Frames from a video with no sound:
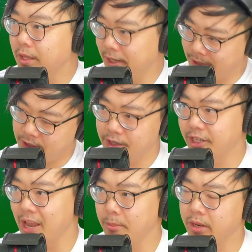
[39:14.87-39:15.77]
And you guys started
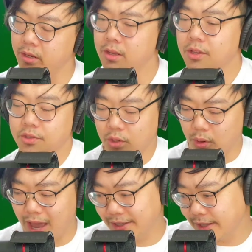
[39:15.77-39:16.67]
jamming. So
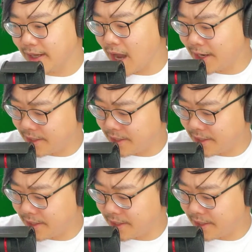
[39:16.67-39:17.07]
has it gone to